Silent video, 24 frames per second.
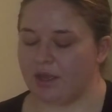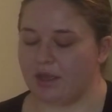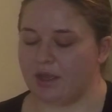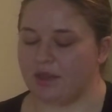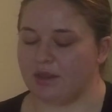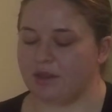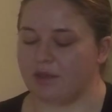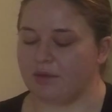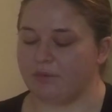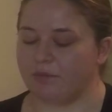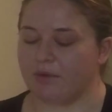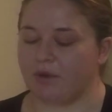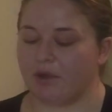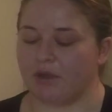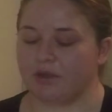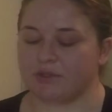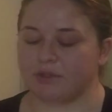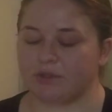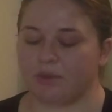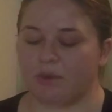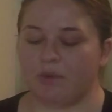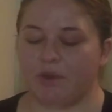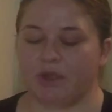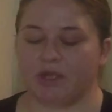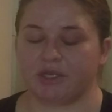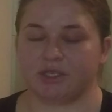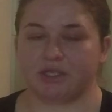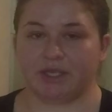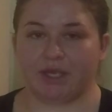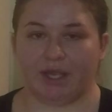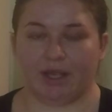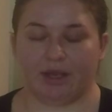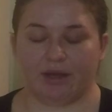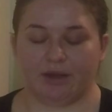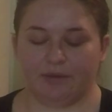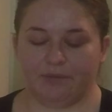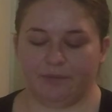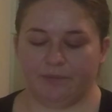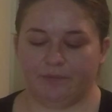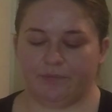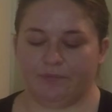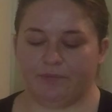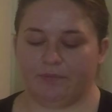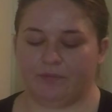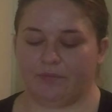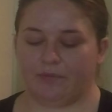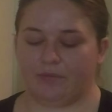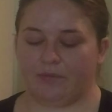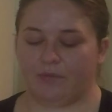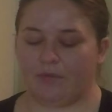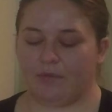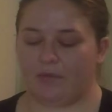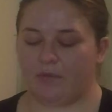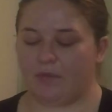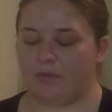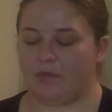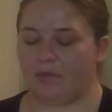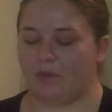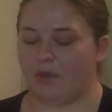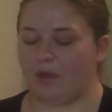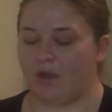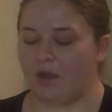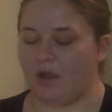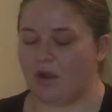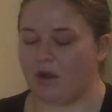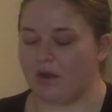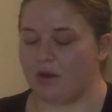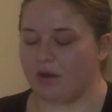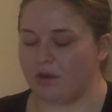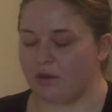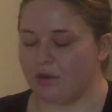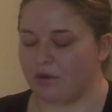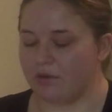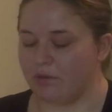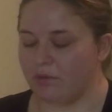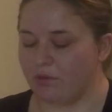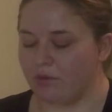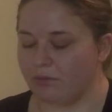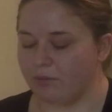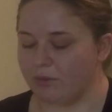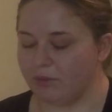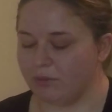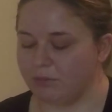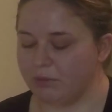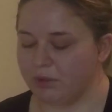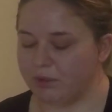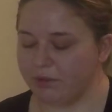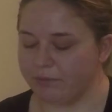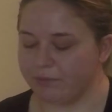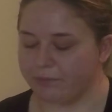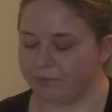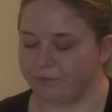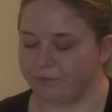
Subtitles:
Then we're also going to need our normal blue.